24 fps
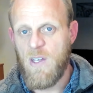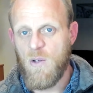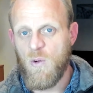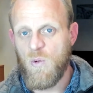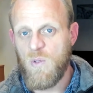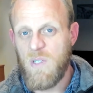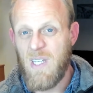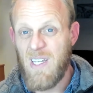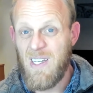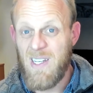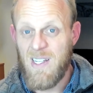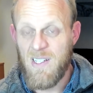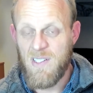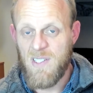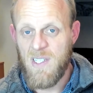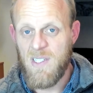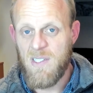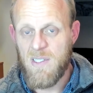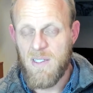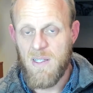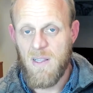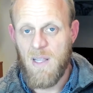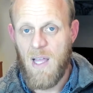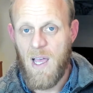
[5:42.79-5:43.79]
didn't
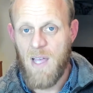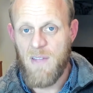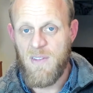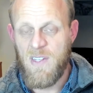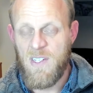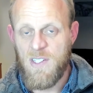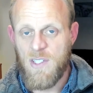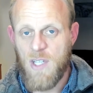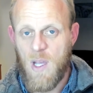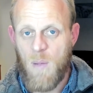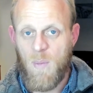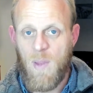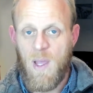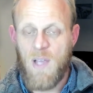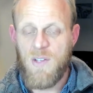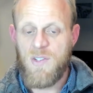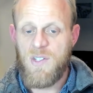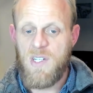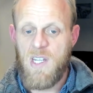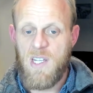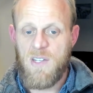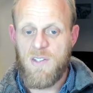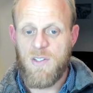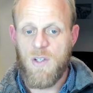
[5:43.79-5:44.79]
exist this time last
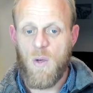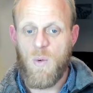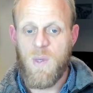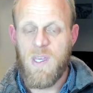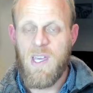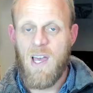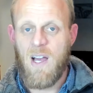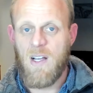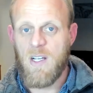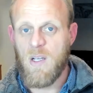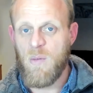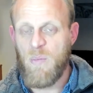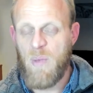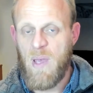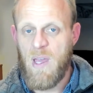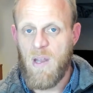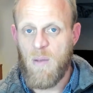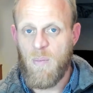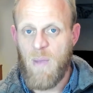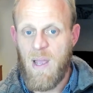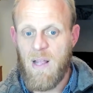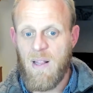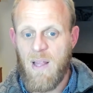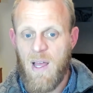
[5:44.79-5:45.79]
year, so we can't compare to
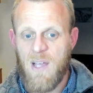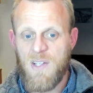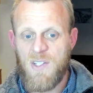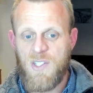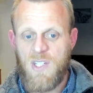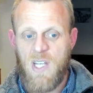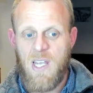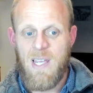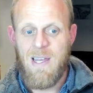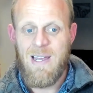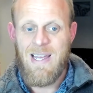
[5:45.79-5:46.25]
May last year.